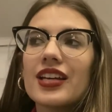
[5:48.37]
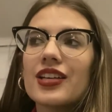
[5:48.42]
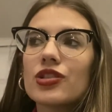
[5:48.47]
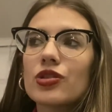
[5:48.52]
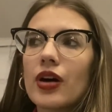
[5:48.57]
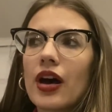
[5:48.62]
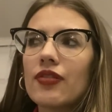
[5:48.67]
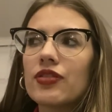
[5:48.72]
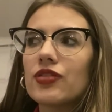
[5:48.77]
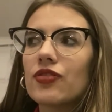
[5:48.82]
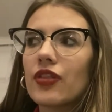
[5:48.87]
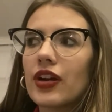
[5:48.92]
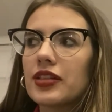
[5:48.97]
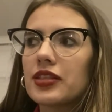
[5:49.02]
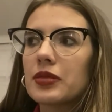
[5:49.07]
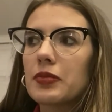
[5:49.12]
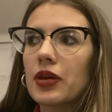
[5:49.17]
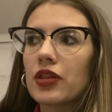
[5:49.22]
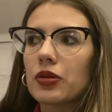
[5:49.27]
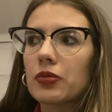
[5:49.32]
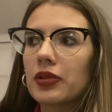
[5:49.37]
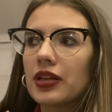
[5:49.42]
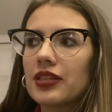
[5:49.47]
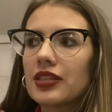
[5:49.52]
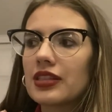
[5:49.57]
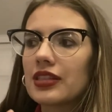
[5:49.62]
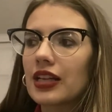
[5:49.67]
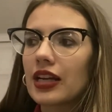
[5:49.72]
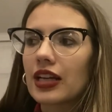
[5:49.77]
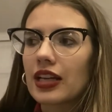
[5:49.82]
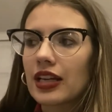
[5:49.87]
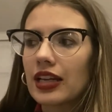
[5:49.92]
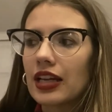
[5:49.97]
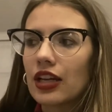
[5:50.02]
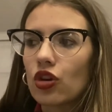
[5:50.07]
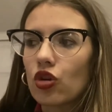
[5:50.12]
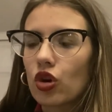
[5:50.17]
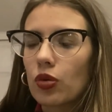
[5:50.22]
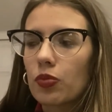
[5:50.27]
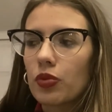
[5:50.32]
So I'll have to find some other places that I can
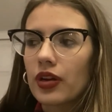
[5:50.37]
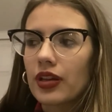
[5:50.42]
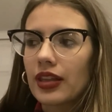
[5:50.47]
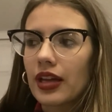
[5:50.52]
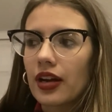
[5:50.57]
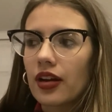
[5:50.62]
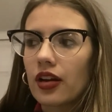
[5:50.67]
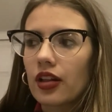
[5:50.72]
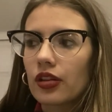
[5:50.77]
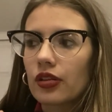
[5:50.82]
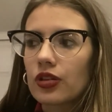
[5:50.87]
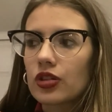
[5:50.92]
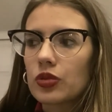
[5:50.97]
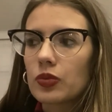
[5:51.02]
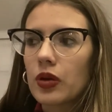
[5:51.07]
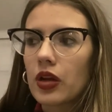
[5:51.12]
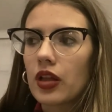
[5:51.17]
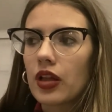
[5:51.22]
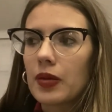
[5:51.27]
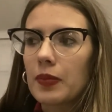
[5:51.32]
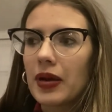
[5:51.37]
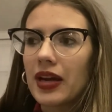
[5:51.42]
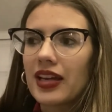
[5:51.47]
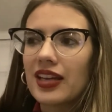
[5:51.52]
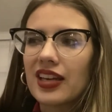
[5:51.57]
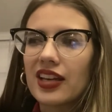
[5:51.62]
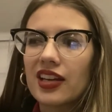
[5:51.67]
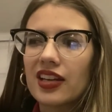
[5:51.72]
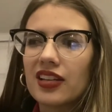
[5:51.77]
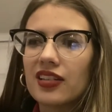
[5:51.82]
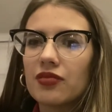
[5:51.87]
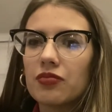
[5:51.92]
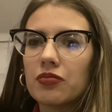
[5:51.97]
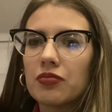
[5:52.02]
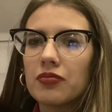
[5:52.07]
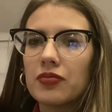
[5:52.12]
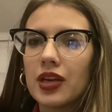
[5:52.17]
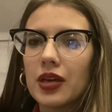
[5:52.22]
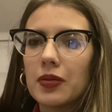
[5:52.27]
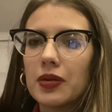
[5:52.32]
incorporate that color as well. I might get
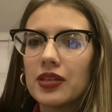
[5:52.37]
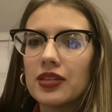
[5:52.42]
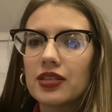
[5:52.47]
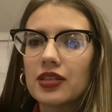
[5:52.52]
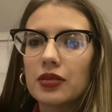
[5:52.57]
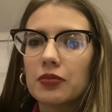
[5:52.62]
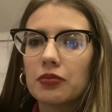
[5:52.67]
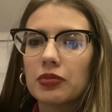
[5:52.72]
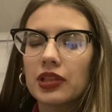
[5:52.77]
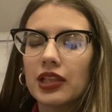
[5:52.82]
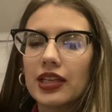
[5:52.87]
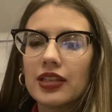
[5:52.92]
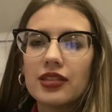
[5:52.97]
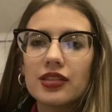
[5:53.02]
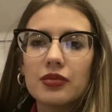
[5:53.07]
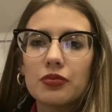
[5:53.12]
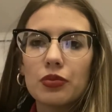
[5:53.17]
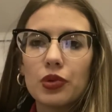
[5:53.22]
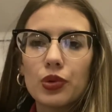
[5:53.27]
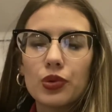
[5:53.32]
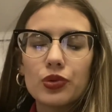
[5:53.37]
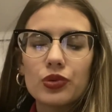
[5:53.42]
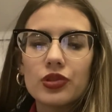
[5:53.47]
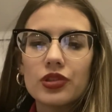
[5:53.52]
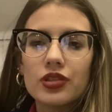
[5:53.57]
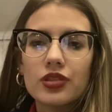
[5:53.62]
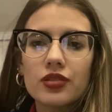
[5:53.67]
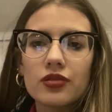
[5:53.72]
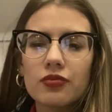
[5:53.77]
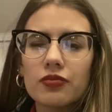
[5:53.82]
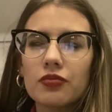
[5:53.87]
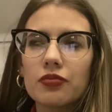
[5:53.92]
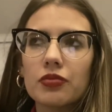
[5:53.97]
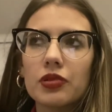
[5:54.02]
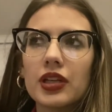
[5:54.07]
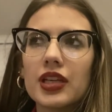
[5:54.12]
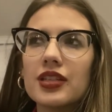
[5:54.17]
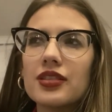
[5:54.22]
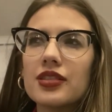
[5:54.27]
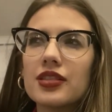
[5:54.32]
maybe some plates and bowls,
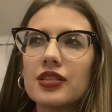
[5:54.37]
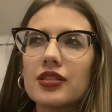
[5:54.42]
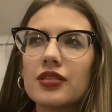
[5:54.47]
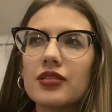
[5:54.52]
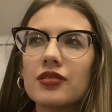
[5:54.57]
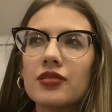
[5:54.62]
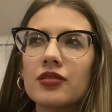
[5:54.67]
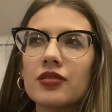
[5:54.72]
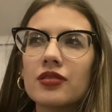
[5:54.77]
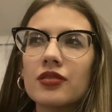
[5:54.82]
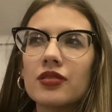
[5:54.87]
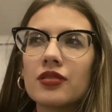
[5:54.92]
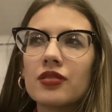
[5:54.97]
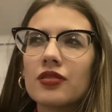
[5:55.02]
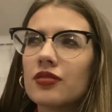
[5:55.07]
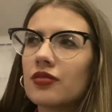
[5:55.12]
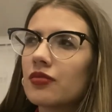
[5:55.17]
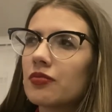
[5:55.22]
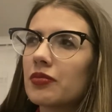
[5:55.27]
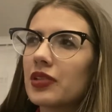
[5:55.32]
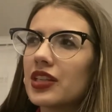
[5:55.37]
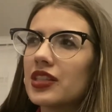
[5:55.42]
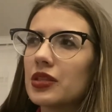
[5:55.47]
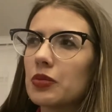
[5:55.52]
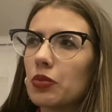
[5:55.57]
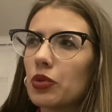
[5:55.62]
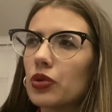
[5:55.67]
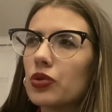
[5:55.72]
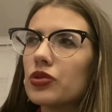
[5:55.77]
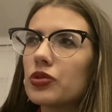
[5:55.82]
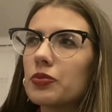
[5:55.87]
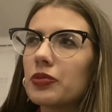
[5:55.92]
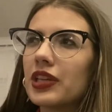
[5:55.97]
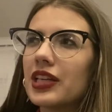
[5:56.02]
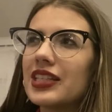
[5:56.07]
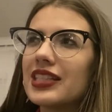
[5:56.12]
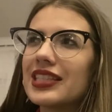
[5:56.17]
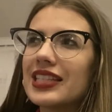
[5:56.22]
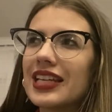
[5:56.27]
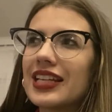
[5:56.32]
plates and plates and bowls,
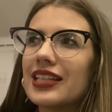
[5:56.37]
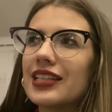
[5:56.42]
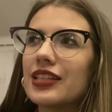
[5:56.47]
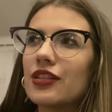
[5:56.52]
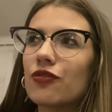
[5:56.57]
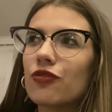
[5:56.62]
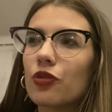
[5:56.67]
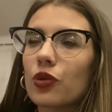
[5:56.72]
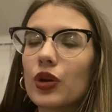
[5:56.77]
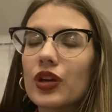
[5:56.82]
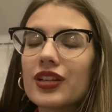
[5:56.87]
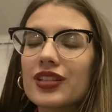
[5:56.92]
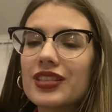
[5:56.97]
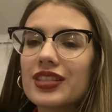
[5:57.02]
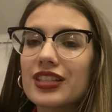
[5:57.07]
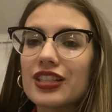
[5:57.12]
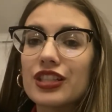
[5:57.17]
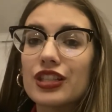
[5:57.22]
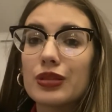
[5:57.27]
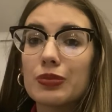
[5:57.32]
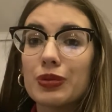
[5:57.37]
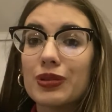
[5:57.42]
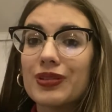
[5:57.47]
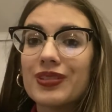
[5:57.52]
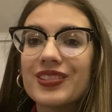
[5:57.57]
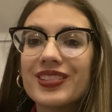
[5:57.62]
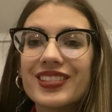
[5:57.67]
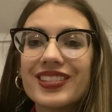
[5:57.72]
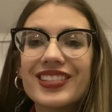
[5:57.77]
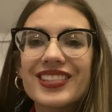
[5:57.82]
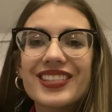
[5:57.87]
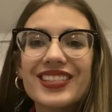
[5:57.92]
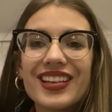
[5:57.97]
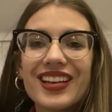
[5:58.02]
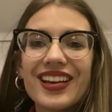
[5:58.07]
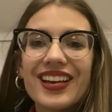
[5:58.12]
plates and forks and spoons